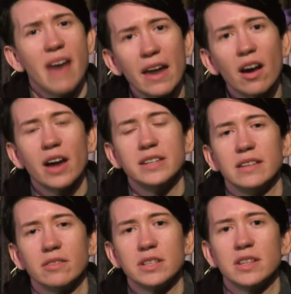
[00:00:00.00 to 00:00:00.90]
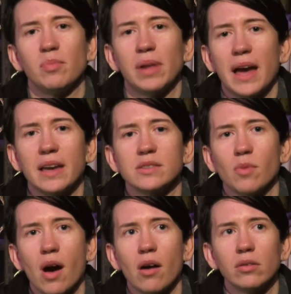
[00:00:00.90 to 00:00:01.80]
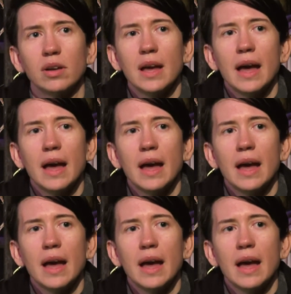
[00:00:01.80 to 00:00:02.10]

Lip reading: that idea into the play as well.